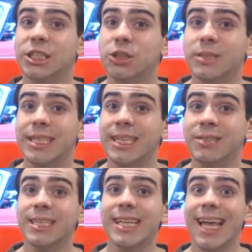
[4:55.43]
Susan
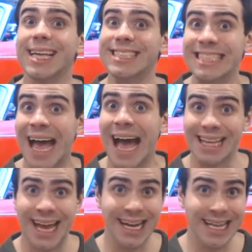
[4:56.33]
Hilton is
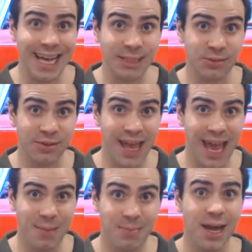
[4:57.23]
not 99's real
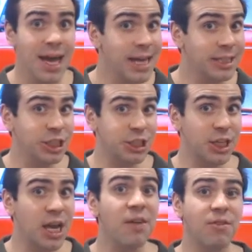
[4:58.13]
name. It's just
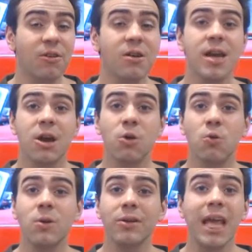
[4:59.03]
a cover. Her
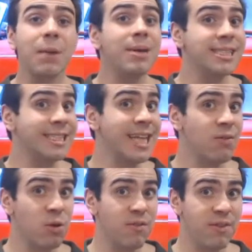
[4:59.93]
real name is
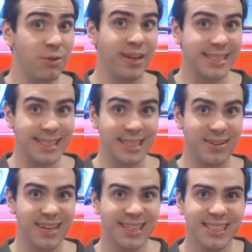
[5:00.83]
never revealed on the
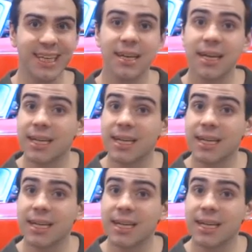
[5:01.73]
series.